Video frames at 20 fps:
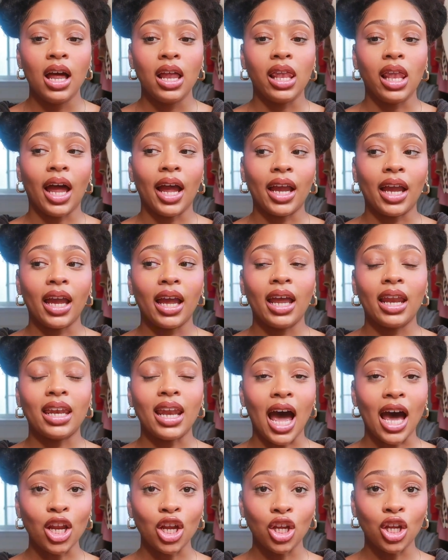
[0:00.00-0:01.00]
like
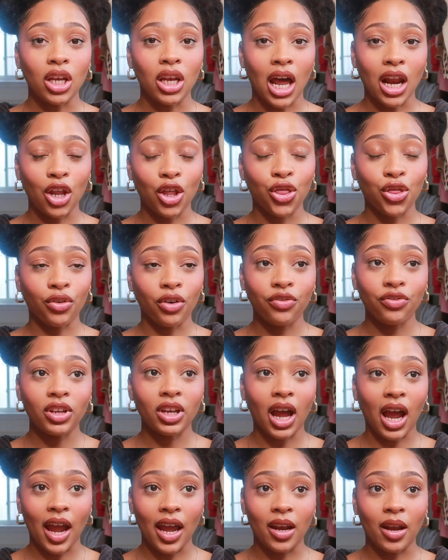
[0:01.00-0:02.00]
not a
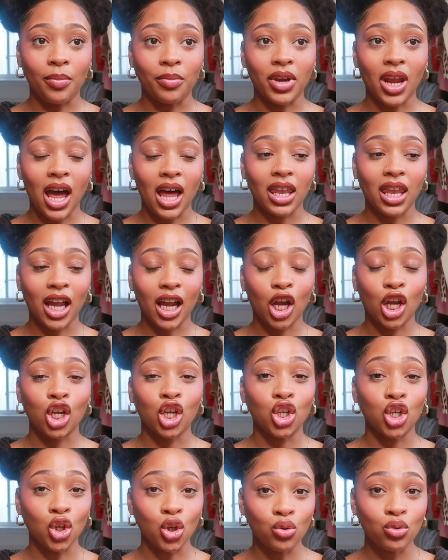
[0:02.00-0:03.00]
thrifted item, not like a
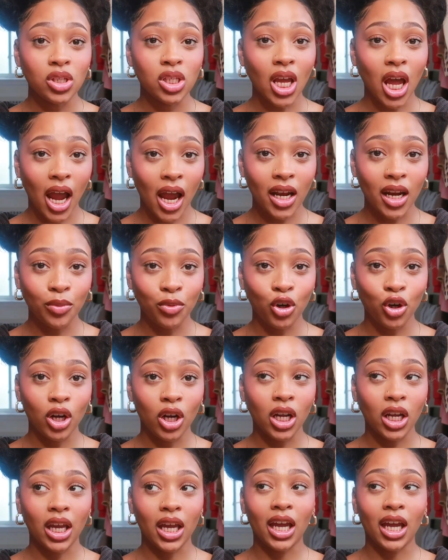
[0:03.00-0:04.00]
used item. You're gonna